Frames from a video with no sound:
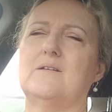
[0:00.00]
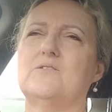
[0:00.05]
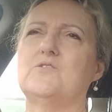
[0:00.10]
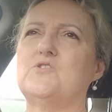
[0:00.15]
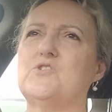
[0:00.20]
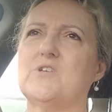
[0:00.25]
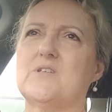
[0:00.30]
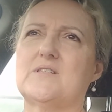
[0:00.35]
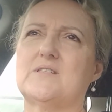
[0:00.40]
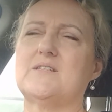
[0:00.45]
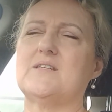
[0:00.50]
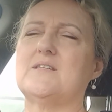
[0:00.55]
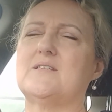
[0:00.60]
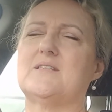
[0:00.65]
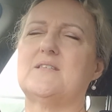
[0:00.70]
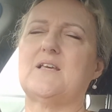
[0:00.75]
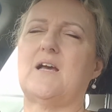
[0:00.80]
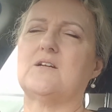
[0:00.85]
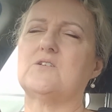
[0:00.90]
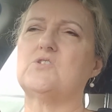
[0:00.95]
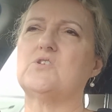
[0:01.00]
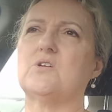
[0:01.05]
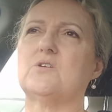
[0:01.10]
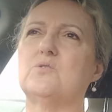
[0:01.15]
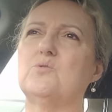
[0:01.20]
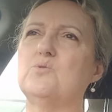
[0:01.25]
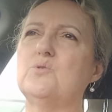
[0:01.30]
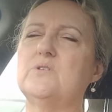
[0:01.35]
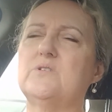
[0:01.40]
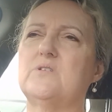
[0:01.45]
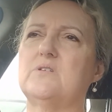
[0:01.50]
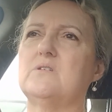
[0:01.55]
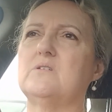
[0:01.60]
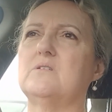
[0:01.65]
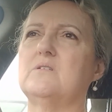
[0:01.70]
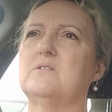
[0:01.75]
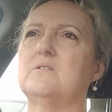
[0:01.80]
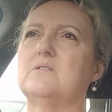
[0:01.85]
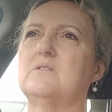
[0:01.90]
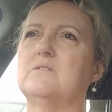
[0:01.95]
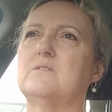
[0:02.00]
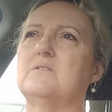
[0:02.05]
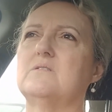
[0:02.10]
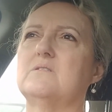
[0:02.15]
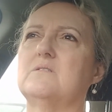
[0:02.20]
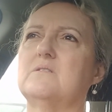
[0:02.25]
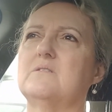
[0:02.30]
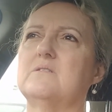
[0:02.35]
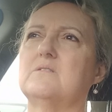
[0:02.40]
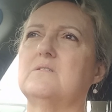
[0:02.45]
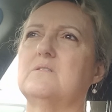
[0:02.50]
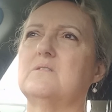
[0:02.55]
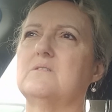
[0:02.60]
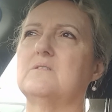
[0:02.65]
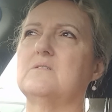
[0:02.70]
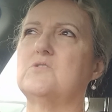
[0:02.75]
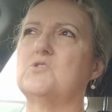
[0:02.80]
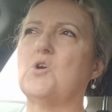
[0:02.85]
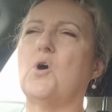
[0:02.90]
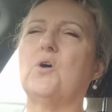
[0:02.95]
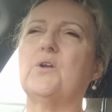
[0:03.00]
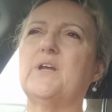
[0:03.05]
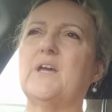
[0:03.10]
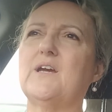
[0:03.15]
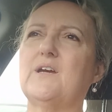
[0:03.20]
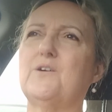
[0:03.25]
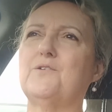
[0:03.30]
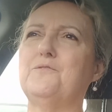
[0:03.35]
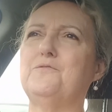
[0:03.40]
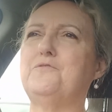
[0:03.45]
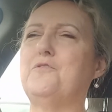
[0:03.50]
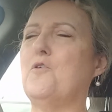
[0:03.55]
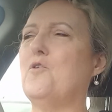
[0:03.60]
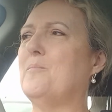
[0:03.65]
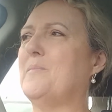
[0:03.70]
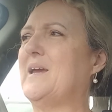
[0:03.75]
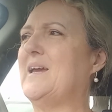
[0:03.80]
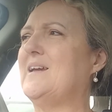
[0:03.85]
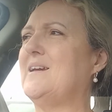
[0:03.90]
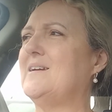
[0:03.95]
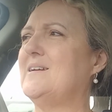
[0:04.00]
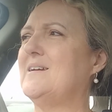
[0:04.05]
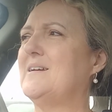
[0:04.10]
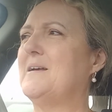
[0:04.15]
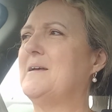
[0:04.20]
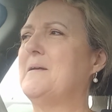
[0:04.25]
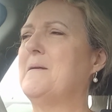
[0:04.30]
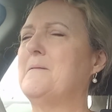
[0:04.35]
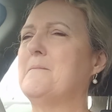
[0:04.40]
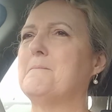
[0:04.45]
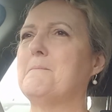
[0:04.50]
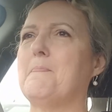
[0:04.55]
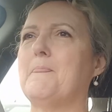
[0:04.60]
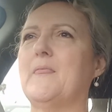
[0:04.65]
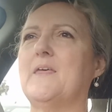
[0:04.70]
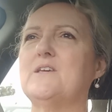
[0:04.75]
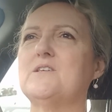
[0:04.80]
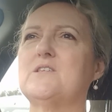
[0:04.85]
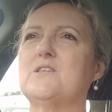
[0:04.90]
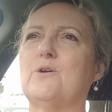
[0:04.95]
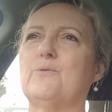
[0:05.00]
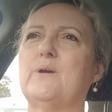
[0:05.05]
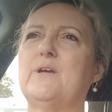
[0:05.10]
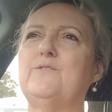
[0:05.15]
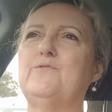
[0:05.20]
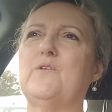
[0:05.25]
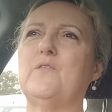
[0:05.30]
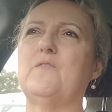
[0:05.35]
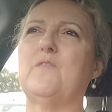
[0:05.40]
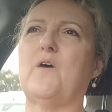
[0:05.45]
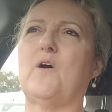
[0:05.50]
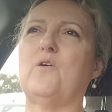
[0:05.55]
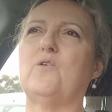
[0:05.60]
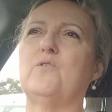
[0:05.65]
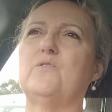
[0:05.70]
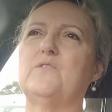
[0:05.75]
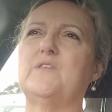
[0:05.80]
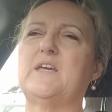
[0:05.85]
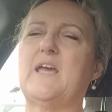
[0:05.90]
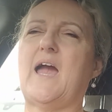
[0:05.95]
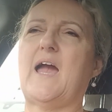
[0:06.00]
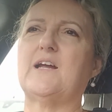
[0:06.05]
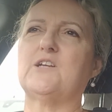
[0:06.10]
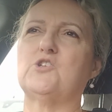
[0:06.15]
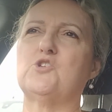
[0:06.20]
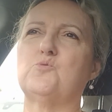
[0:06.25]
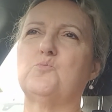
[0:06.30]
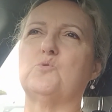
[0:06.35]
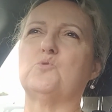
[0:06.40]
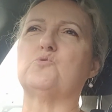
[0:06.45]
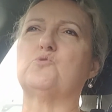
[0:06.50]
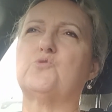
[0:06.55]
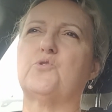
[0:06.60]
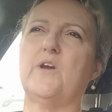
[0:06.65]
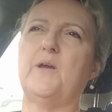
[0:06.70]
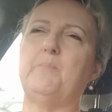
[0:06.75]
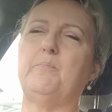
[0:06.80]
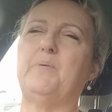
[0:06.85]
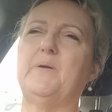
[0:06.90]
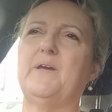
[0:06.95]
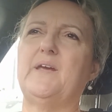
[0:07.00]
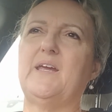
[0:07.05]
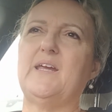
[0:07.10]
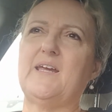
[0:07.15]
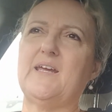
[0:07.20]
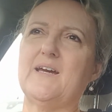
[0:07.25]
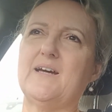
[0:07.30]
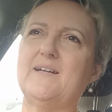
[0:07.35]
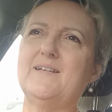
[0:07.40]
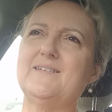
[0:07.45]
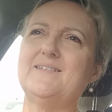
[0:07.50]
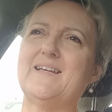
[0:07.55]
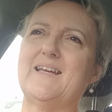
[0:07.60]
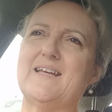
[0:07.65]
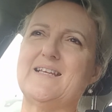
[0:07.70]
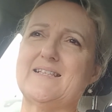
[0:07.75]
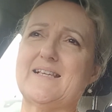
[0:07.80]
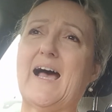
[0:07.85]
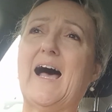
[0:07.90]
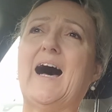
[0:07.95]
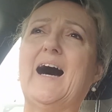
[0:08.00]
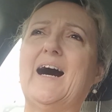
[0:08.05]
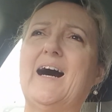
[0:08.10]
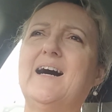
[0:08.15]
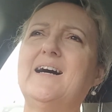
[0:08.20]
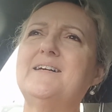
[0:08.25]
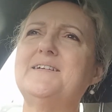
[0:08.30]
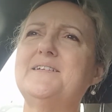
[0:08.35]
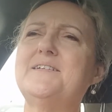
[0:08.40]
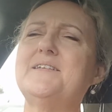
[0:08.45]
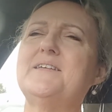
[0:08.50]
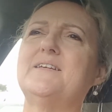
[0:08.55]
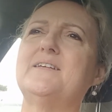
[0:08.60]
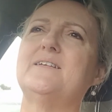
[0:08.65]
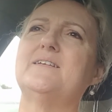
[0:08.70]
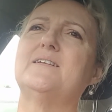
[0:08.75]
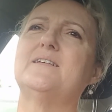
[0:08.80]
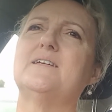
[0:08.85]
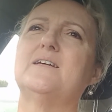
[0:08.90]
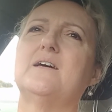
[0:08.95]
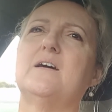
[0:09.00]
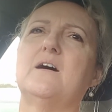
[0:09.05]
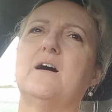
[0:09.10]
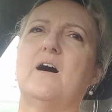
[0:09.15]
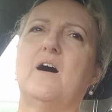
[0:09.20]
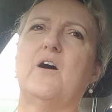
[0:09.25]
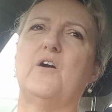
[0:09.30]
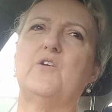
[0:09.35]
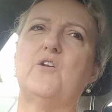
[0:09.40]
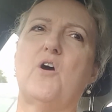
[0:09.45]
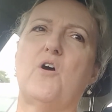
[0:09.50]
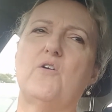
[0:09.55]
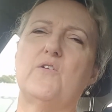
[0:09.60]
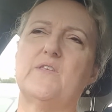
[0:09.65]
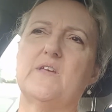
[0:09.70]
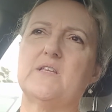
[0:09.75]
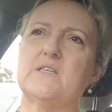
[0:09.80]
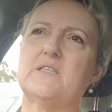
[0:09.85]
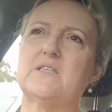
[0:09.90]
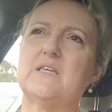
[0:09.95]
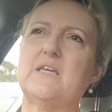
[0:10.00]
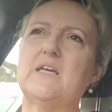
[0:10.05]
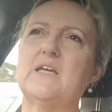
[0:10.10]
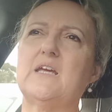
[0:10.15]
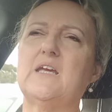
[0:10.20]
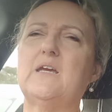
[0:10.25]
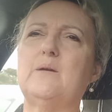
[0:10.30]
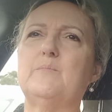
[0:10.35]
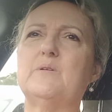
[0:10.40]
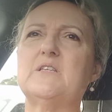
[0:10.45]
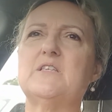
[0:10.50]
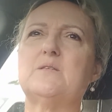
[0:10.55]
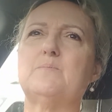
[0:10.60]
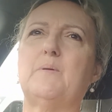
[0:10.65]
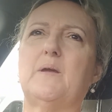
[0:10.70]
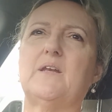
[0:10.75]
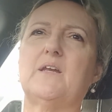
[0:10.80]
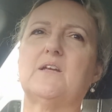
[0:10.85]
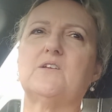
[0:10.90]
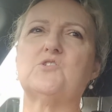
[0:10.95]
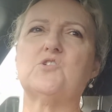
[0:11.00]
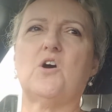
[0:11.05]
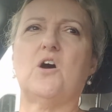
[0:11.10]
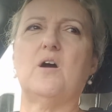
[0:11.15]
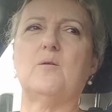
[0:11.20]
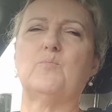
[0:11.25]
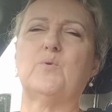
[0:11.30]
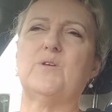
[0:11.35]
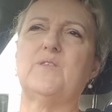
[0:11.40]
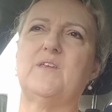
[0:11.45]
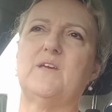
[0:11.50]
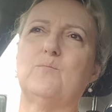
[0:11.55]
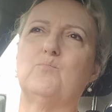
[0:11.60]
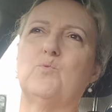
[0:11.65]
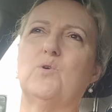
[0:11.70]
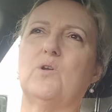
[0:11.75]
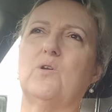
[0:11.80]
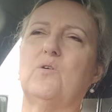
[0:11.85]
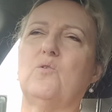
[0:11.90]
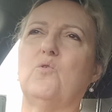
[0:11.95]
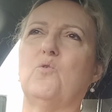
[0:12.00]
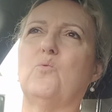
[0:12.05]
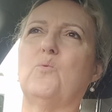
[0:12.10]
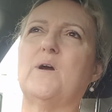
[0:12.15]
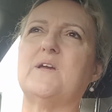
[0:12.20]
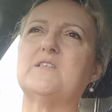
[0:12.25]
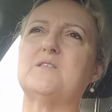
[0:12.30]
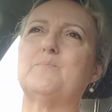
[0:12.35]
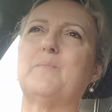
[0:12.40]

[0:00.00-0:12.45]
just is such a good tonic for me. So even though the actual trip here is hard, I know that seeing him and spending time with him will always